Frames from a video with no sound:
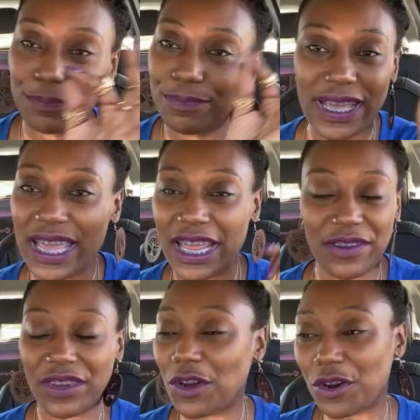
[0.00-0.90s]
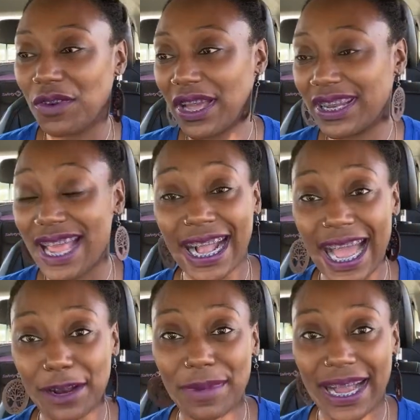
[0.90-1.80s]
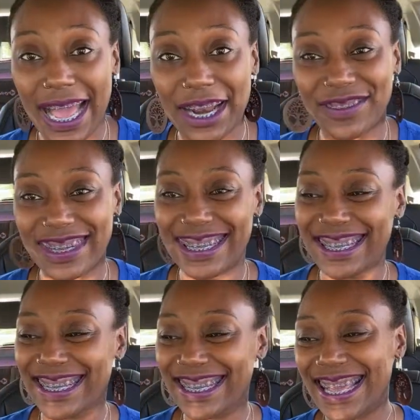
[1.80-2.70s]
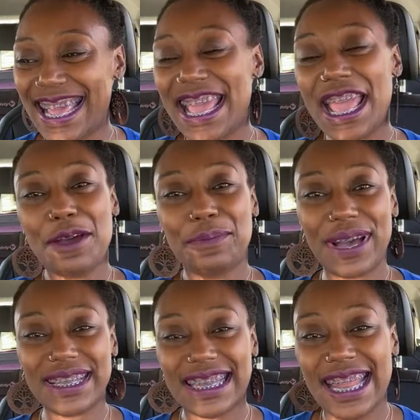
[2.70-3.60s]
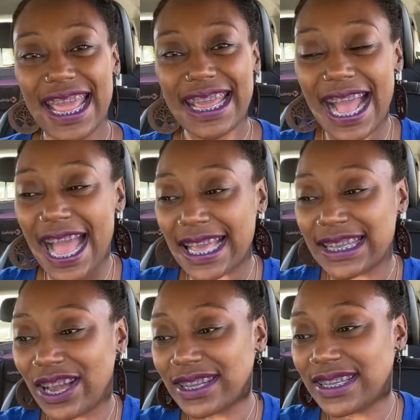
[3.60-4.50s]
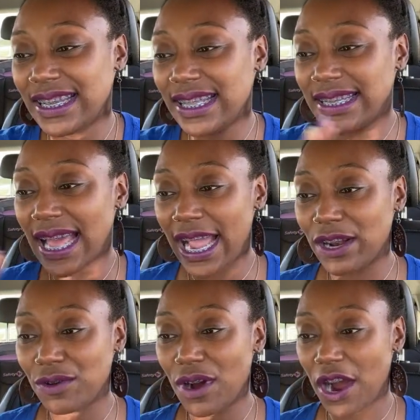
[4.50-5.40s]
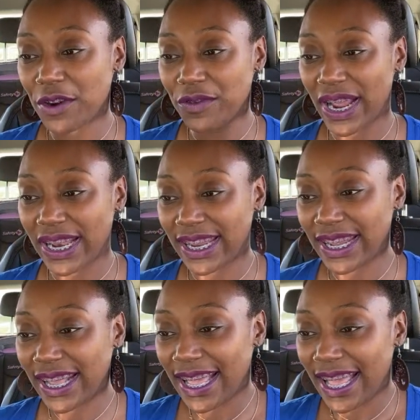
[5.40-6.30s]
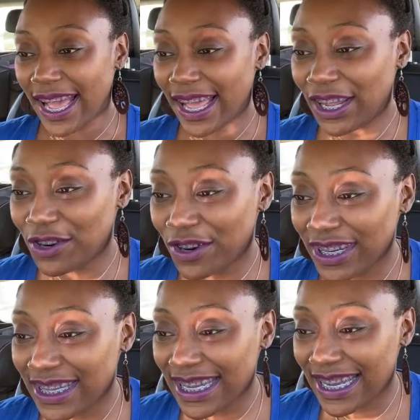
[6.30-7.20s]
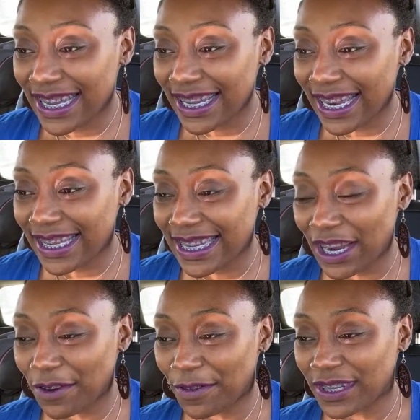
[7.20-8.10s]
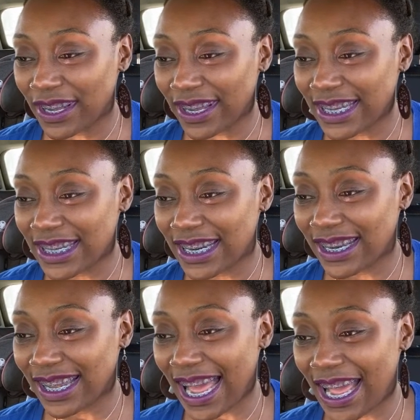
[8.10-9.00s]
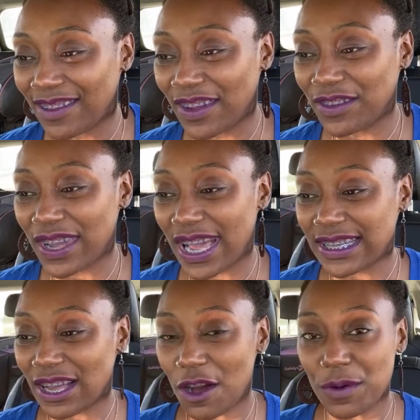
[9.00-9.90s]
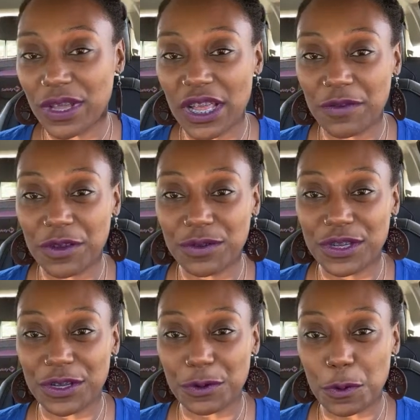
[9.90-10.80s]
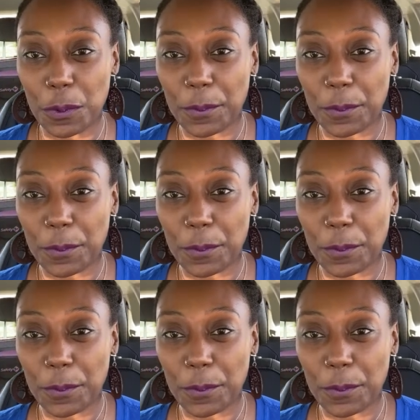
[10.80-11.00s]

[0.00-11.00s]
He can't even go around it. I got him. I got him. But today, guys, y'all see the title already. Hello, Christine. Hey, Tiara. First time catching your live. Love you guys. Oh, we love you too.